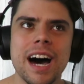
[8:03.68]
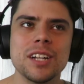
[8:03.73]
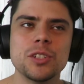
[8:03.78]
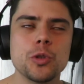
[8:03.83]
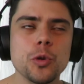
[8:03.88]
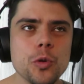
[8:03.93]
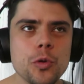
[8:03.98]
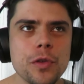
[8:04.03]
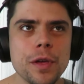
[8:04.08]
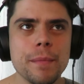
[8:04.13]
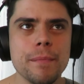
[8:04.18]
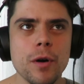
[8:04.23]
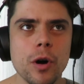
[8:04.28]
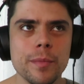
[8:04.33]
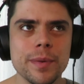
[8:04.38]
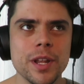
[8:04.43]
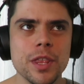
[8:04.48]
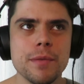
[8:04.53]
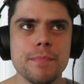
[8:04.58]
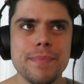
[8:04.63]
do think
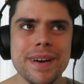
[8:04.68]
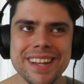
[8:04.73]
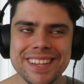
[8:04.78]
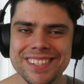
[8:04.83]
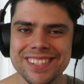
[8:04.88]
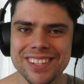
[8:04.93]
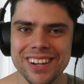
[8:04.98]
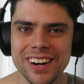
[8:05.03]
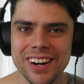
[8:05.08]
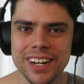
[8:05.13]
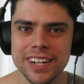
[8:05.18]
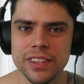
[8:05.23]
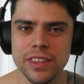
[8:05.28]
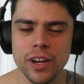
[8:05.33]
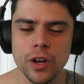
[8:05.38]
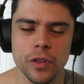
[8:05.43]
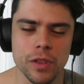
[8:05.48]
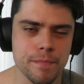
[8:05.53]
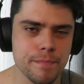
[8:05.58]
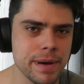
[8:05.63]
Melbourne are the better side.
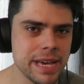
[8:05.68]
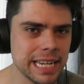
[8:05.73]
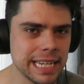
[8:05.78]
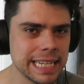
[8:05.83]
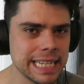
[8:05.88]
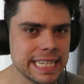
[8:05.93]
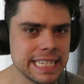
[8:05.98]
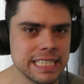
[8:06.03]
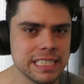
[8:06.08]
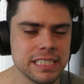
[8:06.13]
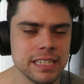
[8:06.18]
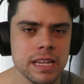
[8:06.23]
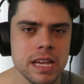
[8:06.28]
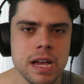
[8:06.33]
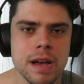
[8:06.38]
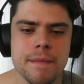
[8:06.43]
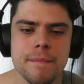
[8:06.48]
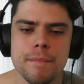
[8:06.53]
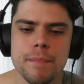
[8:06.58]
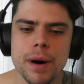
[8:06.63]
They've got the better list
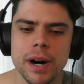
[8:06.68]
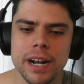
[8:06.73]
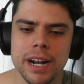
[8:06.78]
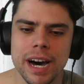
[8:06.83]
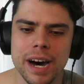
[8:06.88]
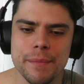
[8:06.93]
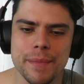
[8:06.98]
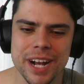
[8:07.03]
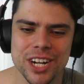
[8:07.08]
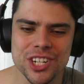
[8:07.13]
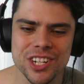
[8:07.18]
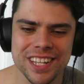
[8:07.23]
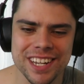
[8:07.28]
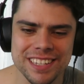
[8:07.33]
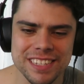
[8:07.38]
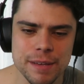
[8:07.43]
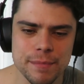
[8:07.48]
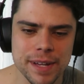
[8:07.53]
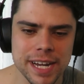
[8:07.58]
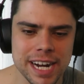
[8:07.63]
but I'm actually going
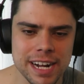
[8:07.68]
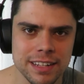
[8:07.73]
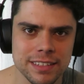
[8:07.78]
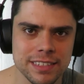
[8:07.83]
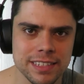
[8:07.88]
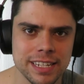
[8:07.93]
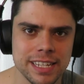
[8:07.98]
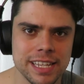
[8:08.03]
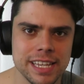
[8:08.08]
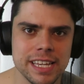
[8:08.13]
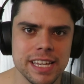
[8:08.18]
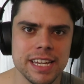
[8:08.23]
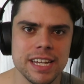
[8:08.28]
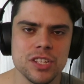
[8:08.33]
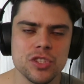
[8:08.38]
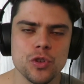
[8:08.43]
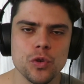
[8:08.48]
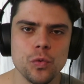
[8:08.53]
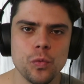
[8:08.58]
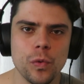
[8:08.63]
to tip Carlton here
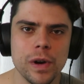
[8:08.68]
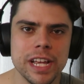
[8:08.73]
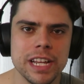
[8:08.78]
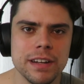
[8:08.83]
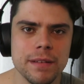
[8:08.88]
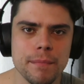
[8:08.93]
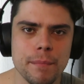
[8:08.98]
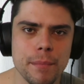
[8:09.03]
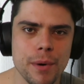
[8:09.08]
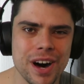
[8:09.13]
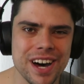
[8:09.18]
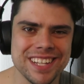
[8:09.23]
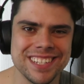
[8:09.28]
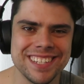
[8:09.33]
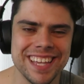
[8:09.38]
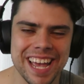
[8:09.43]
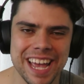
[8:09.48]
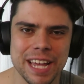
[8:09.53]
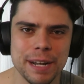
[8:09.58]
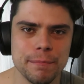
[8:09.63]
to win by
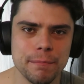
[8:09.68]
10